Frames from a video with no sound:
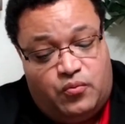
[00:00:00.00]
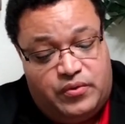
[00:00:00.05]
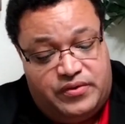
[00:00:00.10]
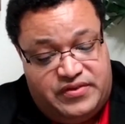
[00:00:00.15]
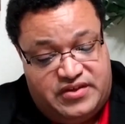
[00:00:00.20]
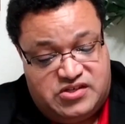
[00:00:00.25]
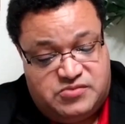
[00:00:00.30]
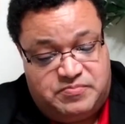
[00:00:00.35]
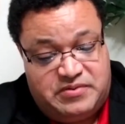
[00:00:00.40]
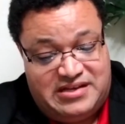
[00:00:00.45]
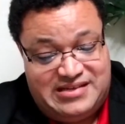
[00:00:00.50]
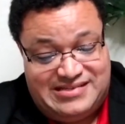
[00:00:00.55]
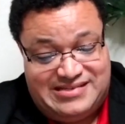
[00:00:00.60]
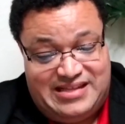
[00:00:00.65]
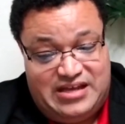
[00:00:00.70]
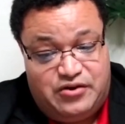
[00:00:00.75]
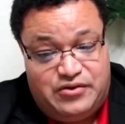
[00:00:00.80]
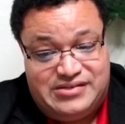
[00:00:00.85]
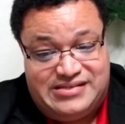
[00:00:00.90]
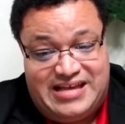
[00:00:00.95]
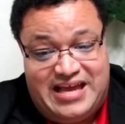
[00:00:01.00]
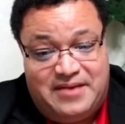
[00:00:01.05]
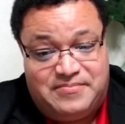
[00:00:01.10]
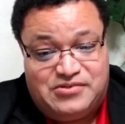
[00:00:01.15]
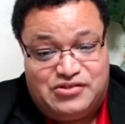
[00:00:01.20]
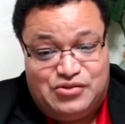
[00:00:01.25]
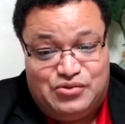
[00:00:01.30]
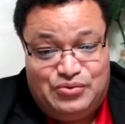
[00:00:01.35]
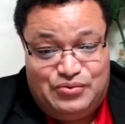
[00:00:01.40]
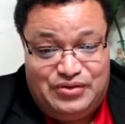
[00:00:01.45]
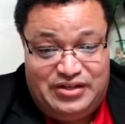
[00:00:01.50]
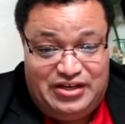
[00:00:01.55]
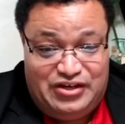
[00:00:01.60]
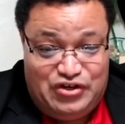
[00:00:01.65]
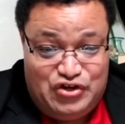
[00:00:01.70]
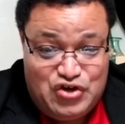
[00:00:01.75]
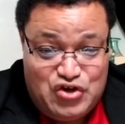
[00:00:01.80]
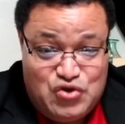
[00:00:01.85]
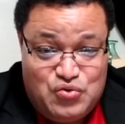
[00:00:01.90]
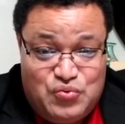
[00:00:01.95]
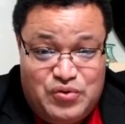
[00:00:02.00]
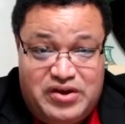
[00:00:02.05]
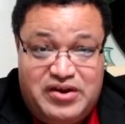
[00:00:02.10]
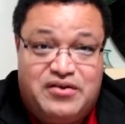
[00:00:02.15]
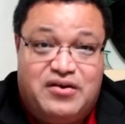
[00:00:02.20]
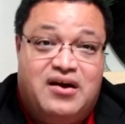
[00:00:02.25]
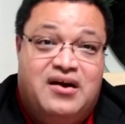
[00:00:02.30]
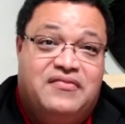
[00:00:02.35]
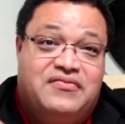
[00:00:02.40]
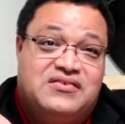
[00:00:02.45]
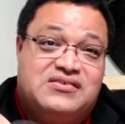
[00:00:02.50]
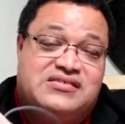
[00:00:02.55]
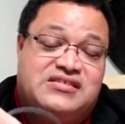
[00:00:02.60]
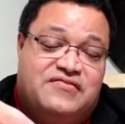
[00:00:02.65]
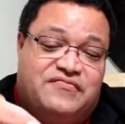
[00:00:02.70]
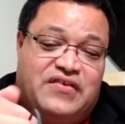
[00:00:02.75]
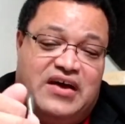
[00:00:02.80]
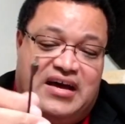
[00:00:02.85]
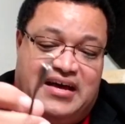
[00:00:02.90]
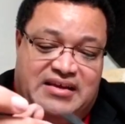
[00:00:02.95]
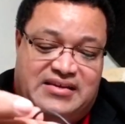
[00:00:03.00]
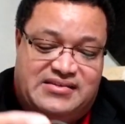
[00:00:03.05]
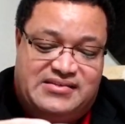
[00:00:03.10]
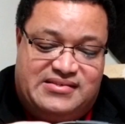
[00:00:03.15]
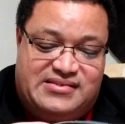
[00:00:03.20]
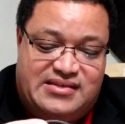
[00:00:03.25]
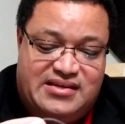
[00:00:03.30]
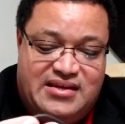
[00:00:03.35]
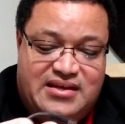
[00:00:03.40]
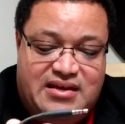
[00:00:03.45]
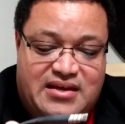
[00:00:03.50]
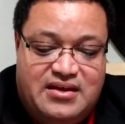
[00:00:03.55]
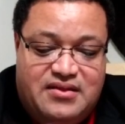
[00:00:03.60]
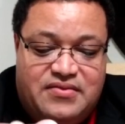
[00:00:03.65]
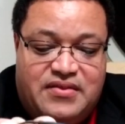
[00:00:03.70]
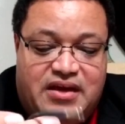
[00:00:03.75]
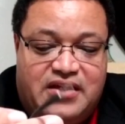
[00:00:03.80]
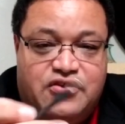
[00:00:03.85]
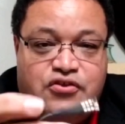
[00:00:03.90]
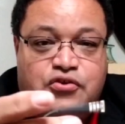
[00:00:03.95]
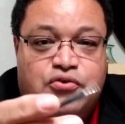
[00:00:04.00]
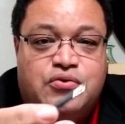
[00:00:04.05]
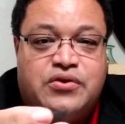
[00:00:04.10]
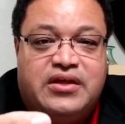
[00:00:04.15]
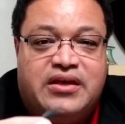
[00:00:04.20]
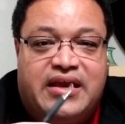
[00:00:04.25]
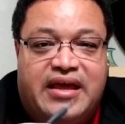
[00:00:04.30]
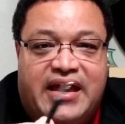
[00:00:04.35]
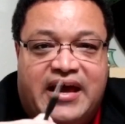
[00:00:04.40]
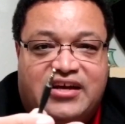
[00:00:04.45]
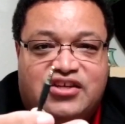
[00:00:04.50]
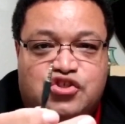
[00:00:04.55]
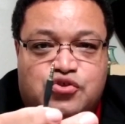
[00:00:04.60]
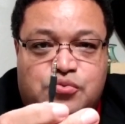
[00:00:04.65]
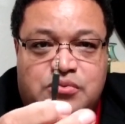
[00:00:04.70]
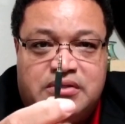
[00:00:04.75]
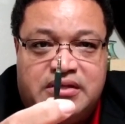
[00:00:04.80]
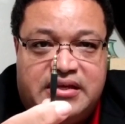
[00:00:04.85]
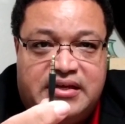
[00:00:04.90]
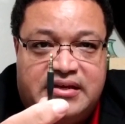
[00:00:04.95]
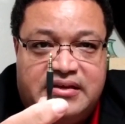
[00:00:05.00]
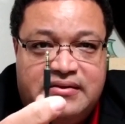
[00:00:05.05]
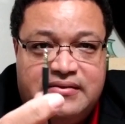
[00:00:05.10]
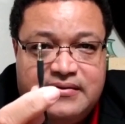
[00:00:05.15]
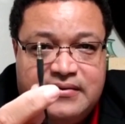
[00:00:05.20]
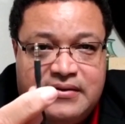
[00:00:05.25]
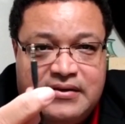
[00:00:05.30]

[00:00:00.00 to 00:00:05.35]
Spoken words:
with this because there is absolutely nowhere on this device that you can actually